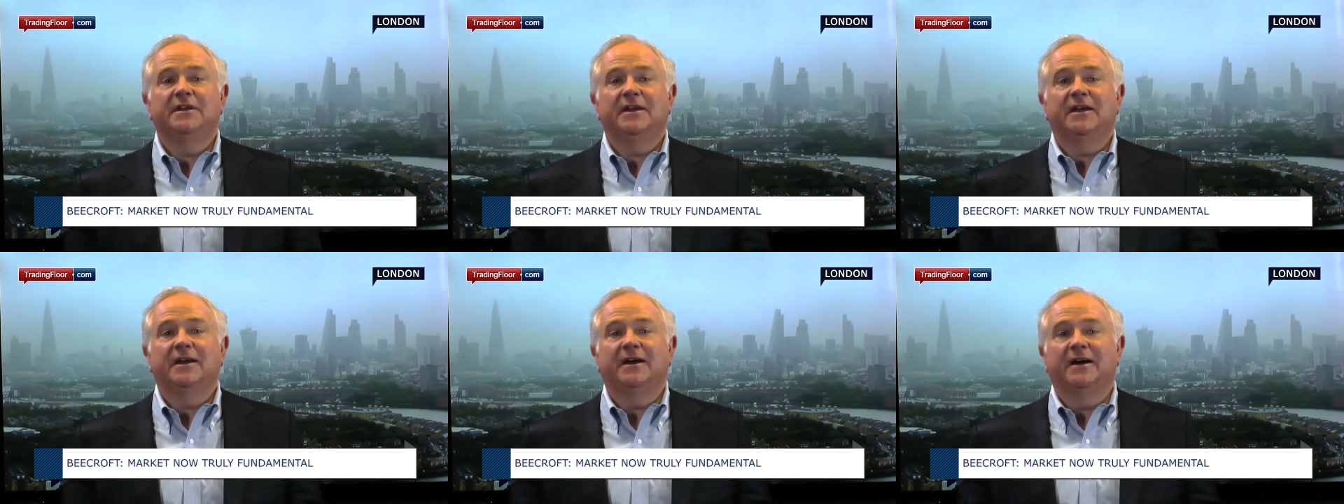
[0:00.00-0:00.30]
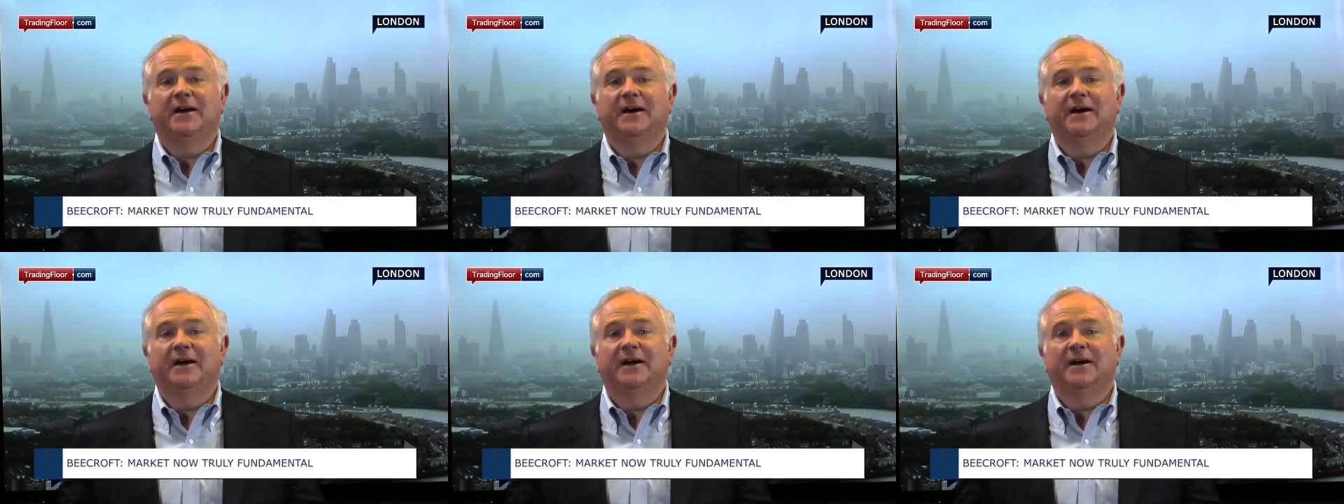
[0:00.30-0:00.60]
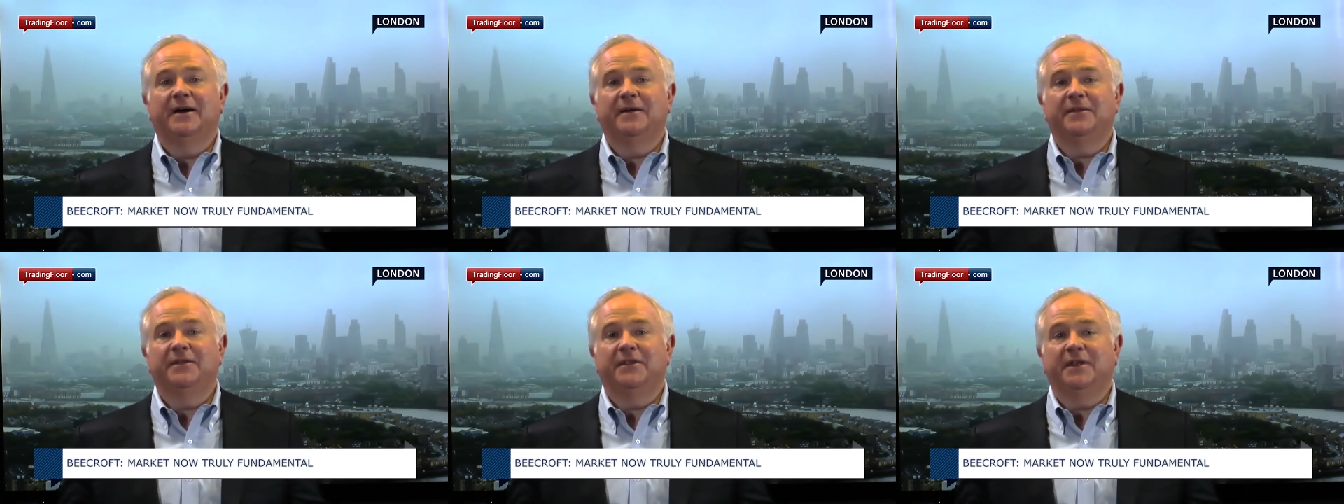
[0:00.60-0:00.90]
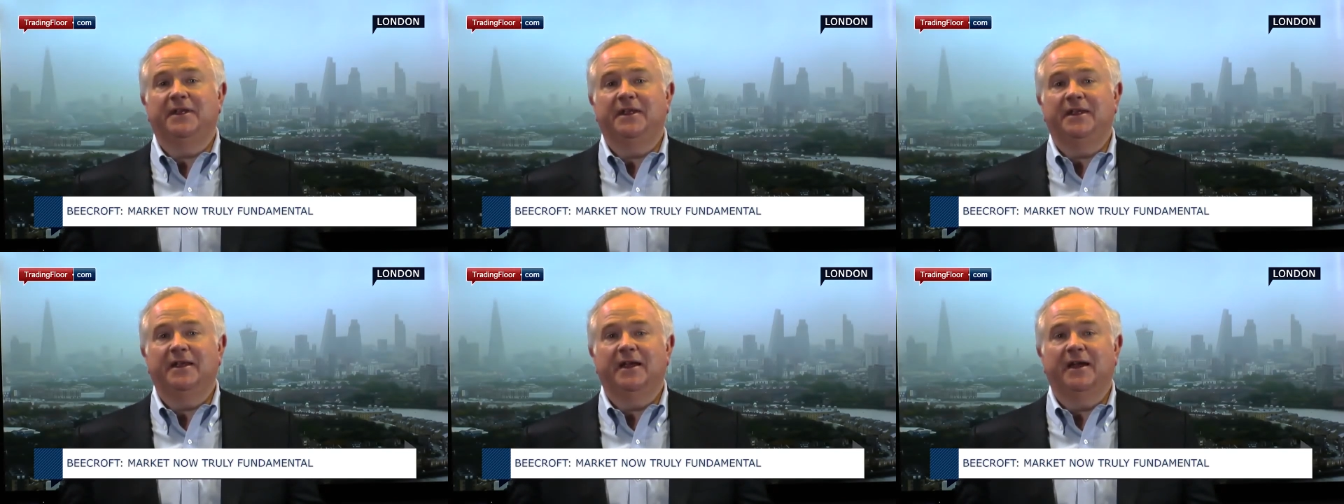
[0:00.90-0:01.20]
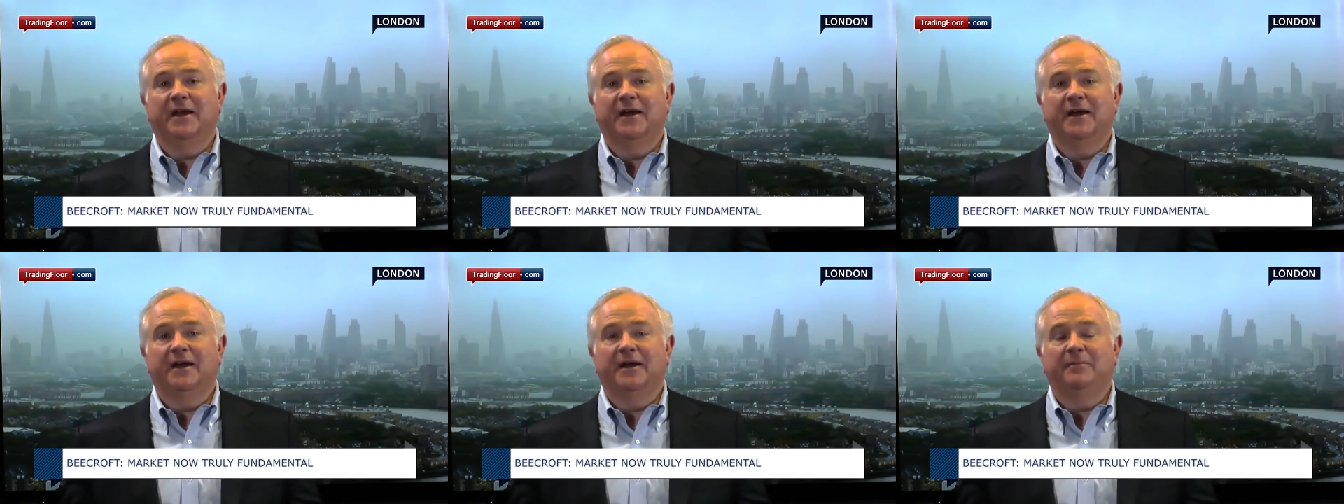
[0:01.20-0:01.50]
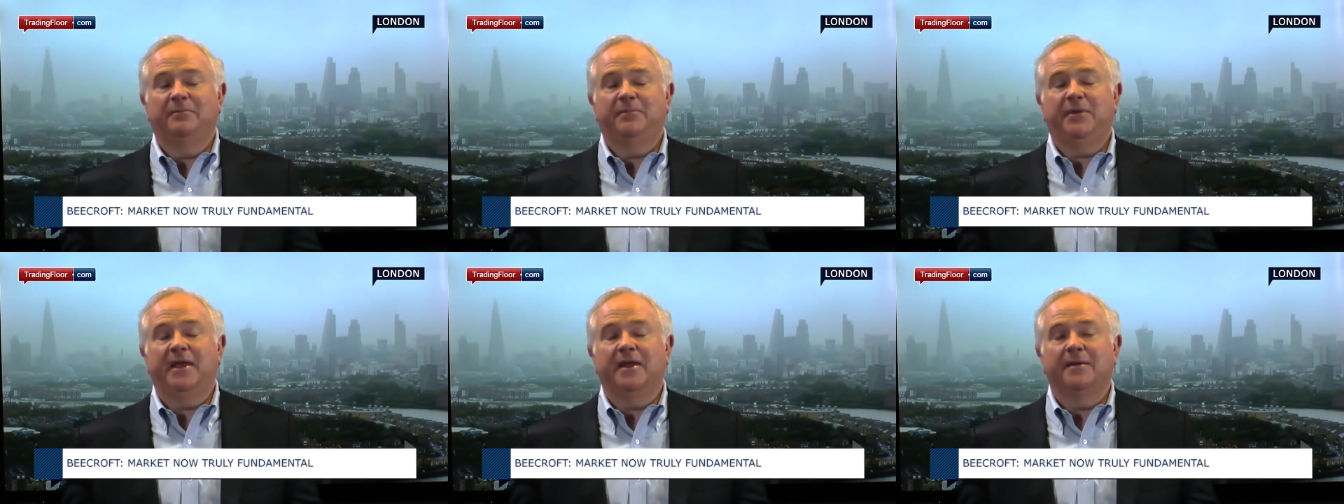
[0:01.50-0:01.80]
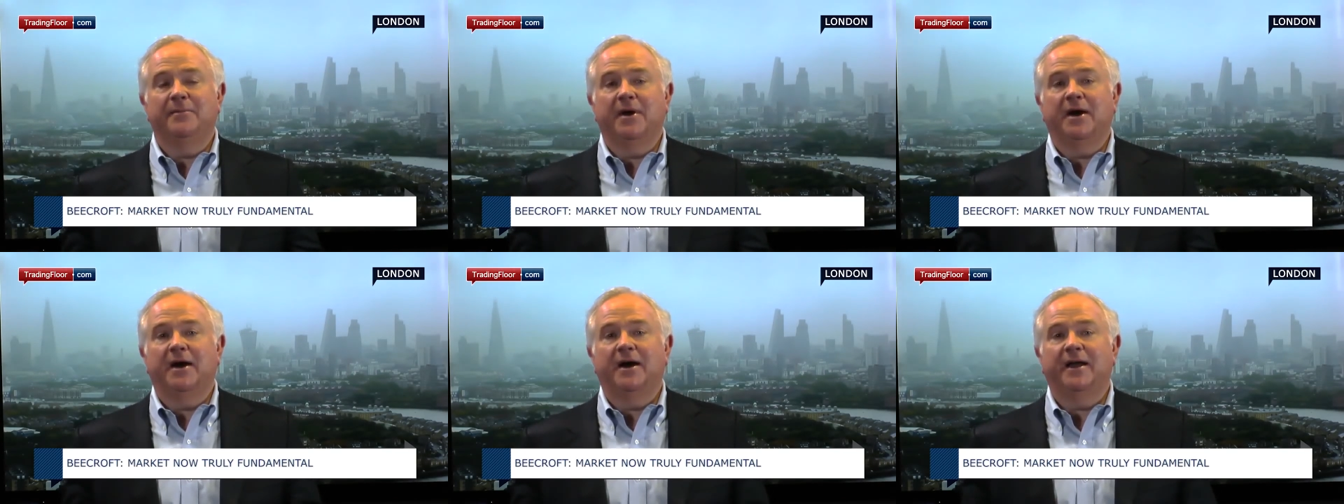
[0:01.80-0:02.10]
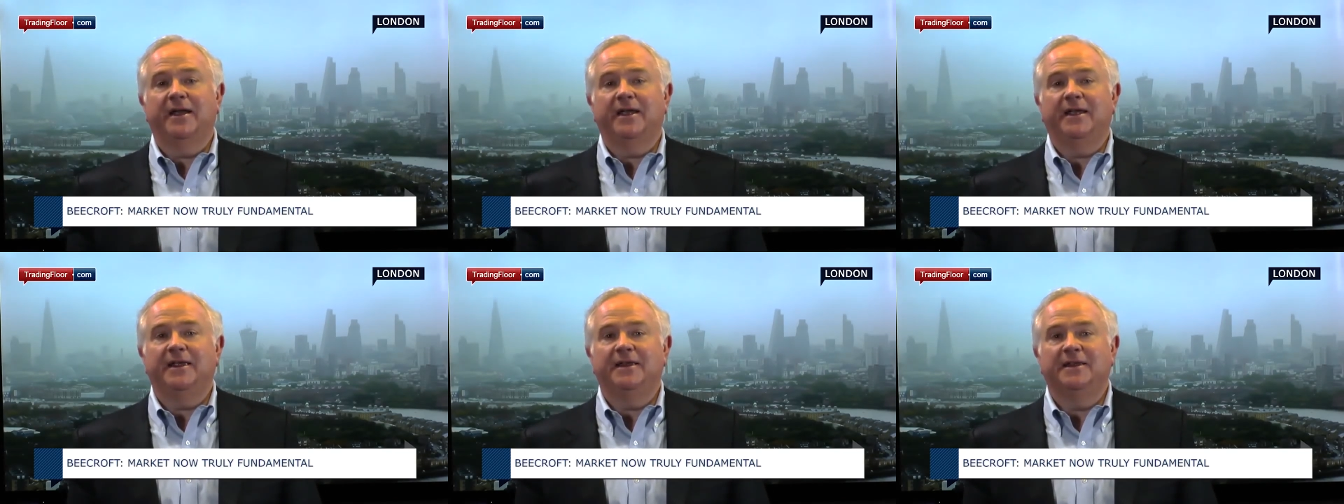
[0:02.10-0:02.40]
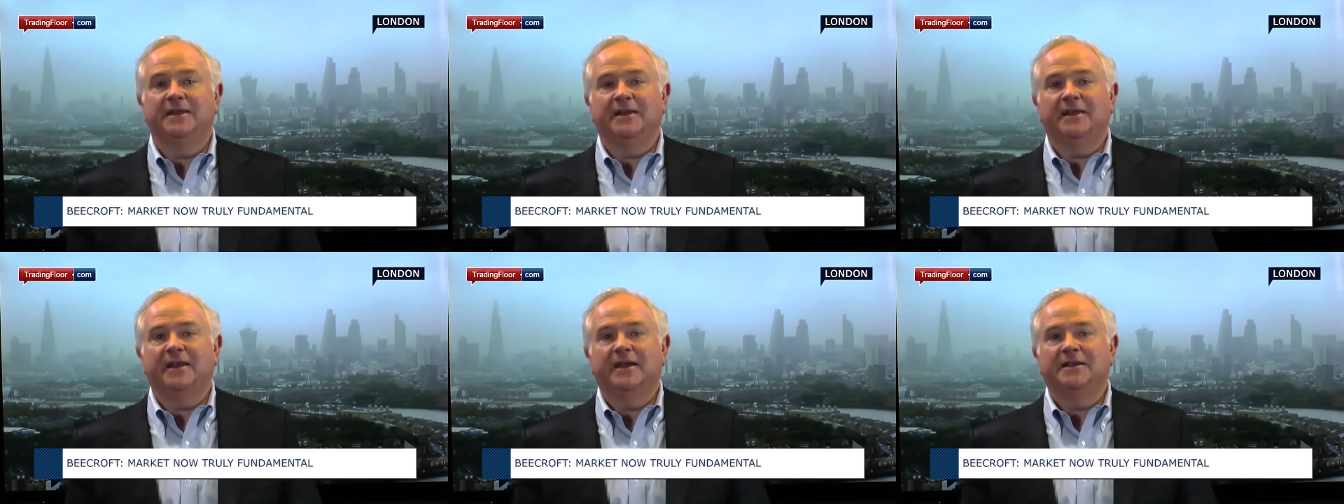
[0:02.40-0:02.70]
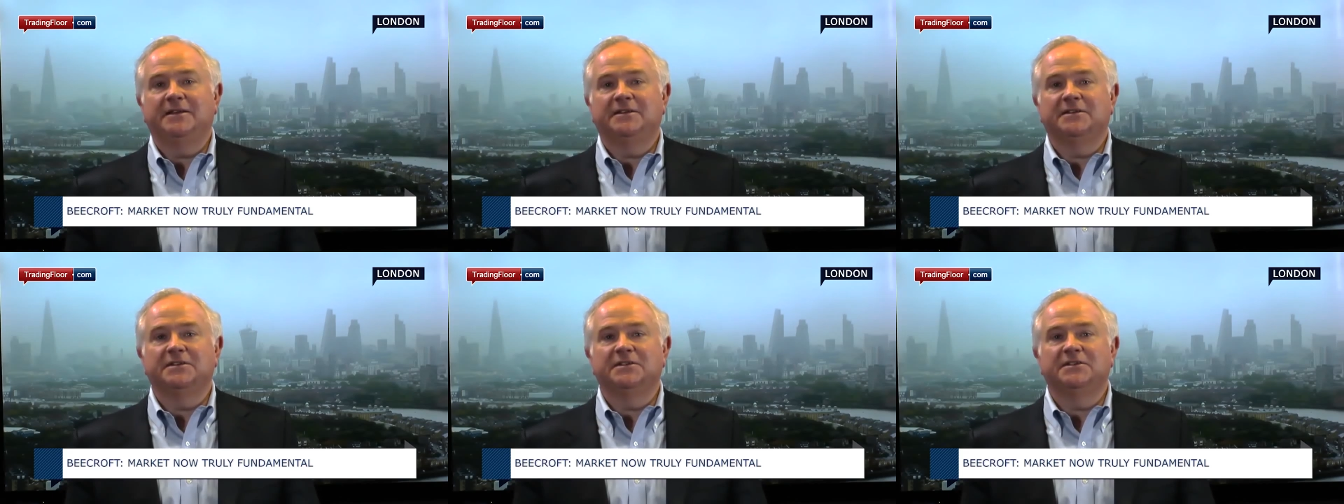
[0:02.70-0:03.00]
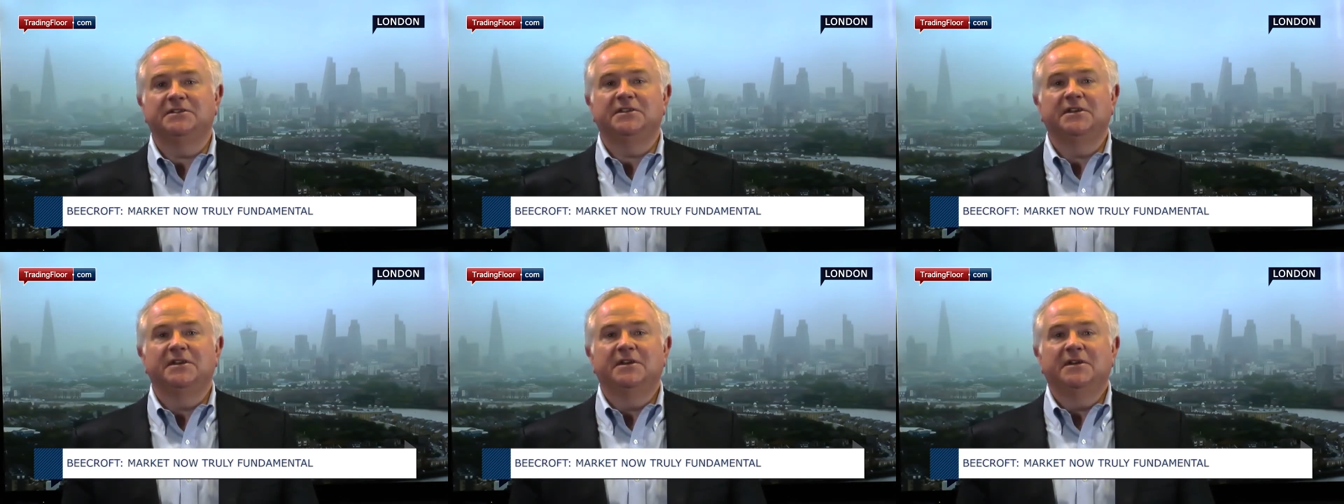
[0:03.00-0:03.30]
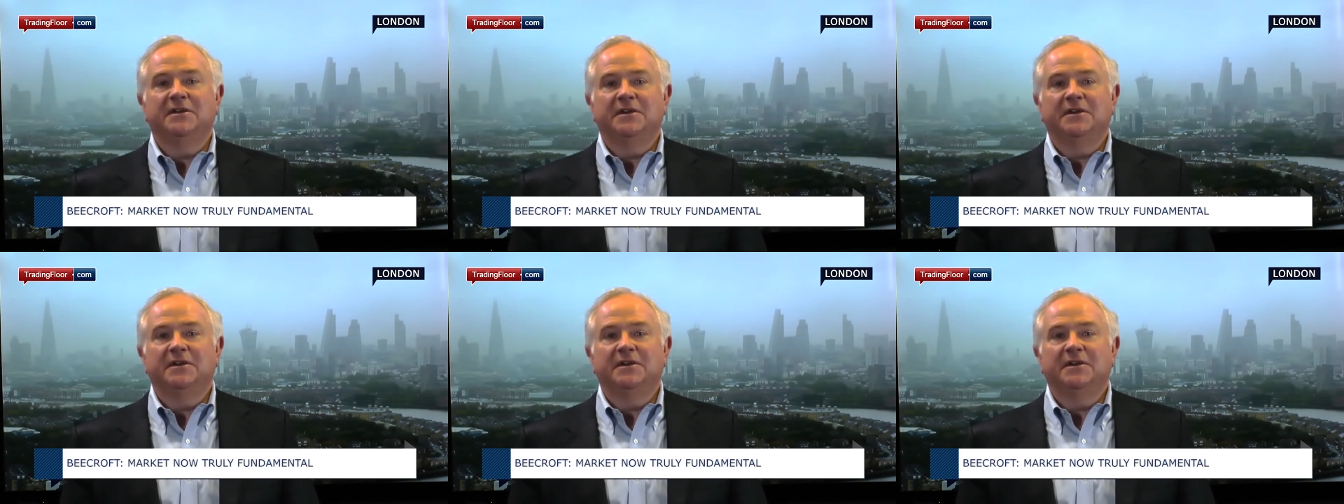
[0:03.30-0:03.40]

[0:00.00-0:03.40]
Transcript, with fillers: uh, the PMI indicators